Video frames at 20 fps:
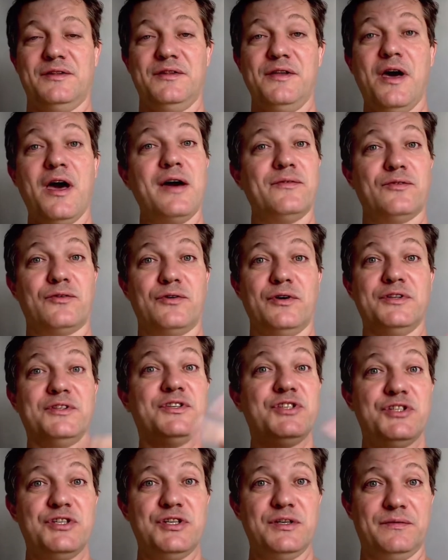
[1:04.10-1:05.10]
they have already
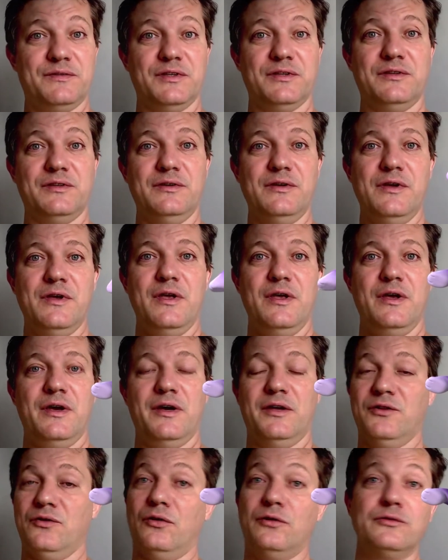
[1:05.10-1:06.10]
shifted,
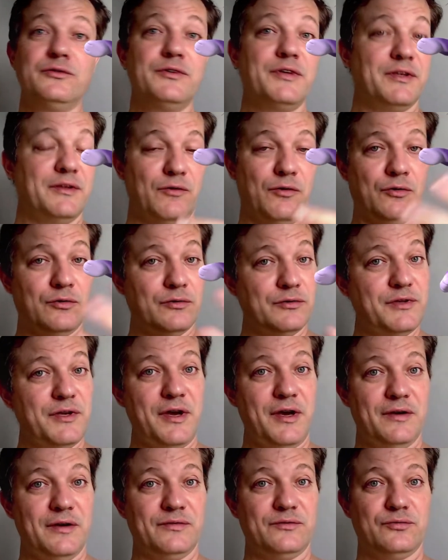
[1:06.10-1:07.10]
and all all they
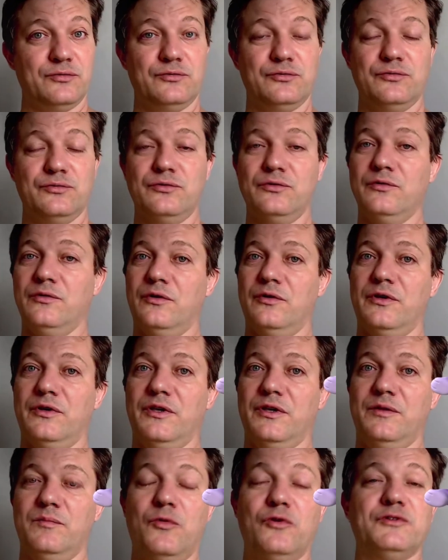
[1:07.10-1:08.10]
have to do
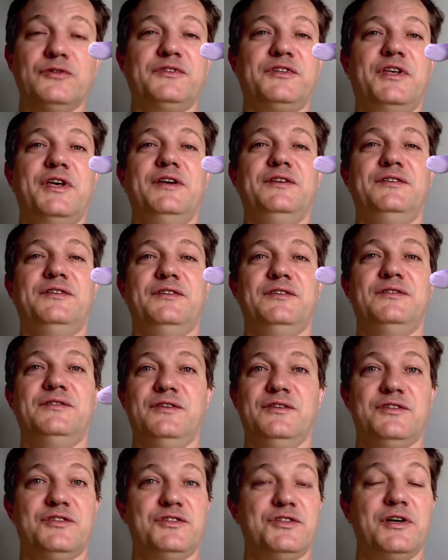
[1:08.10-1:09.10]
in most cases
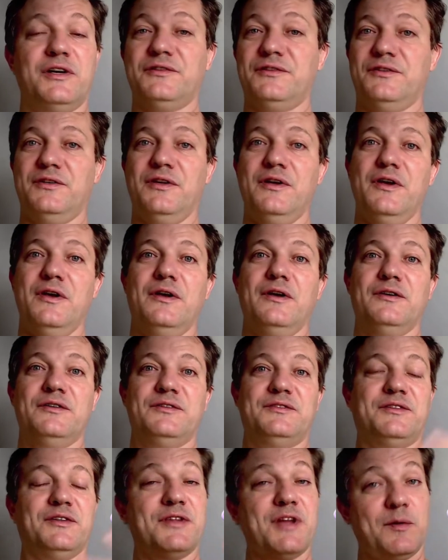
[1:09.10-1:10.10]
is just
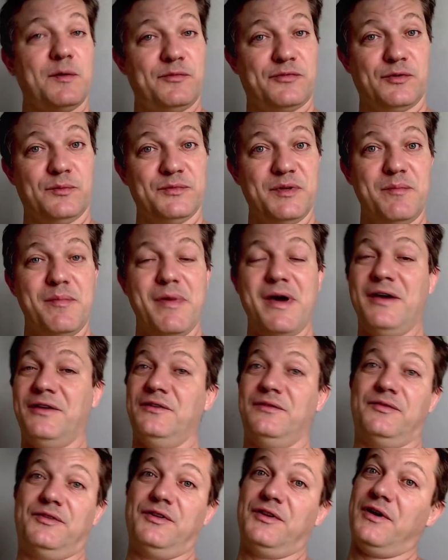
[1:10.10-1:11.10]
stand up from the
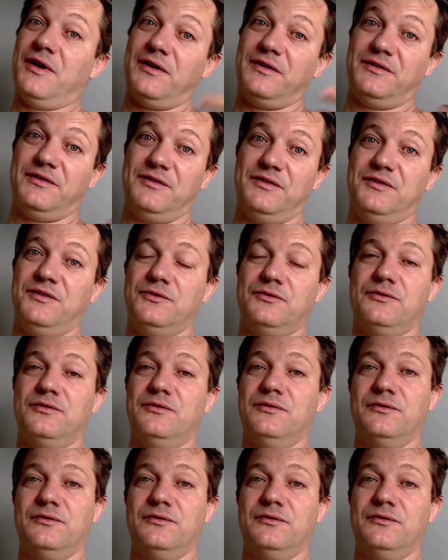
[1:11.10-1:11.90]
bed if they are still